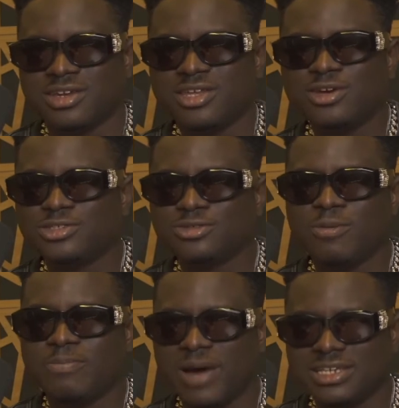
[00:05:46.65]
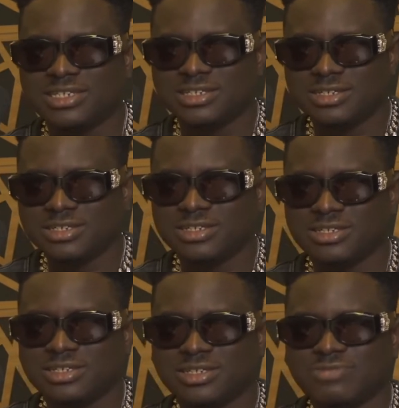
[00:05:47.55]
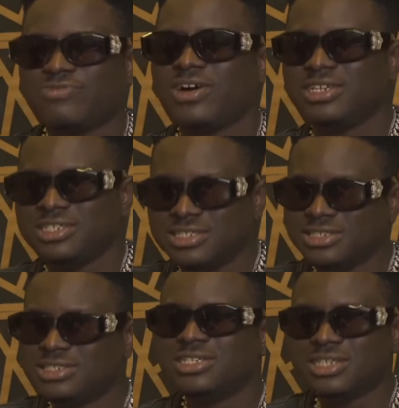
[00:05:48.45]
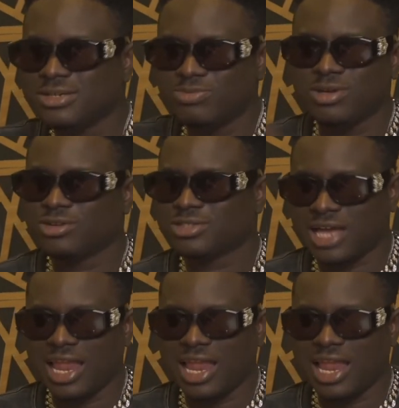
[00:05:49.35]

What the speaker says: They all saw Bunny fanning, drinking pure water.